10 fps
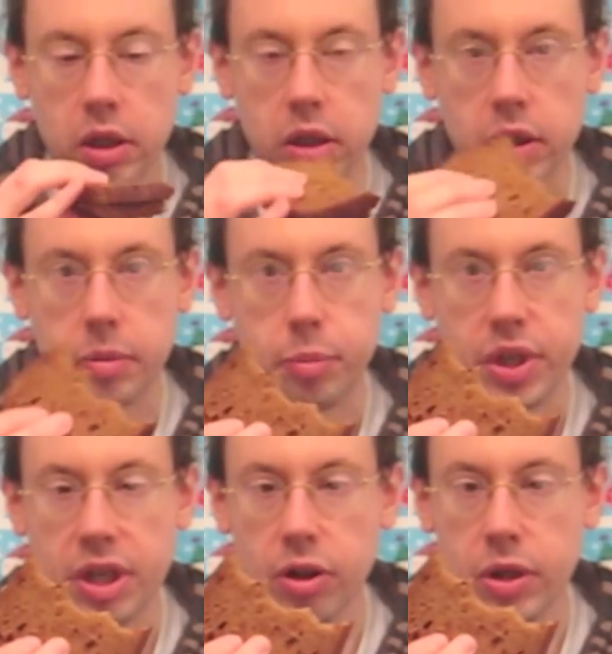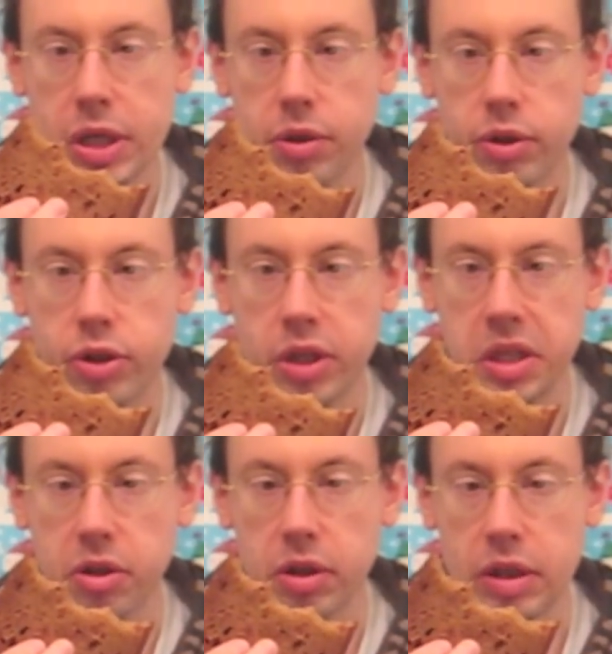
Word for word: a berry or cherry